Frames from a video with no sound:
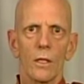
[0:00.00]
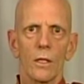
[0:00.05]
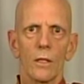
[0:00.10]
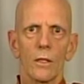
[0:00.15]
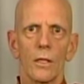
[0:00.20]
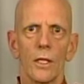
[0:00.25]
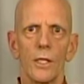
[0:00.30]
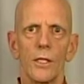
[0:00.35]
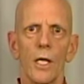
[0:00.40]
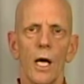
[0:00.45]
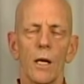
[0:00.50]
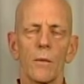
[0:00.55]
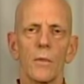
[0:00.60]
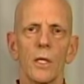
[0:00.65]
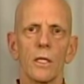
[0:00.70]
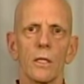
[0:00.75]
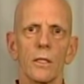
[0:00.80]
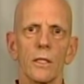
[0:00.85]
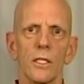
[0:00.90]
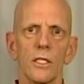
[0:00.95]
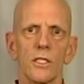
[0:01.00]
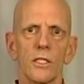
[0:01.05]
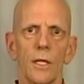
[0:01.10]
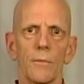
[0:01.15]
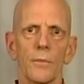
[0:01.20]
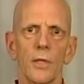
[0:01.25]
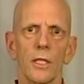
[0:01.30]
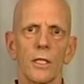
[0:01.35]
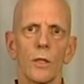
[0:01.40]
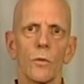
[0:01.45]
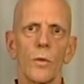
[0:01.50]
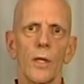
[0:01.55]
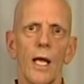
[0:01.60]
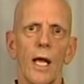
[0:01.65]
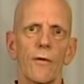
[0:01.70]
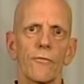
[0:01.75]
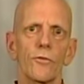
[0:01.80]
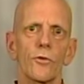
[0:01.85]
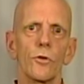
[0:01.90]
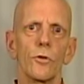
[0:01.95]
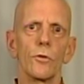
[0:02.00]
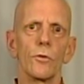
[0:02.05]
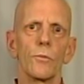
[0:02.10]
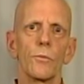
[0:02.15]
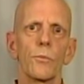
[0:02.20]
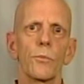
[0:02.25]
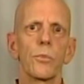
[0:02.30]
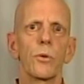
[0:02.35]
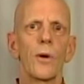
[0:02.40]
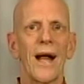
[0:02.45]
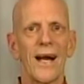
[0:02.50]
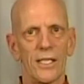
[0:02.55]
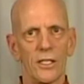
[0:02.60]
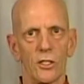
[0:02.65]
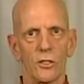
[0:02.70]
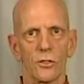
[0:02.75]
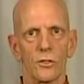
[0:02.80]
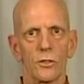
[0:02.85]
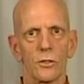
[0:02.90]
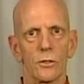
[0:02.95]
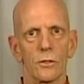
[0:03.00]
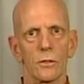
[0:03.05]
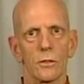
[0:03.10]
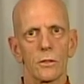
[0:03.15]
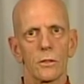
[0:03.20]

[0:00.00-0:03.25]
Dhamma is something that we have to practice.